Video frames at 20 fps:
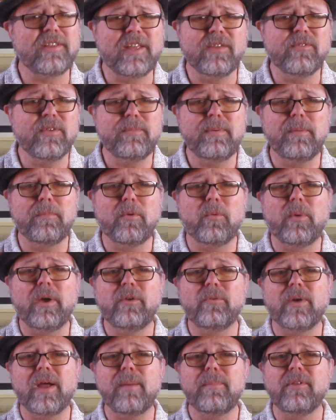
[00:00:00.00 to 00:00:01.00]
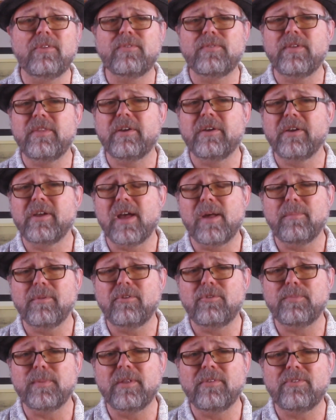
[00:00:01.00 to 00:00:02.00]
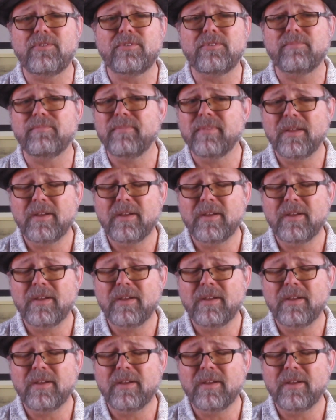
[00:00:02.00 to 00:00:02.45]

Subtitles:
giving people white rabbits for their accomplishments?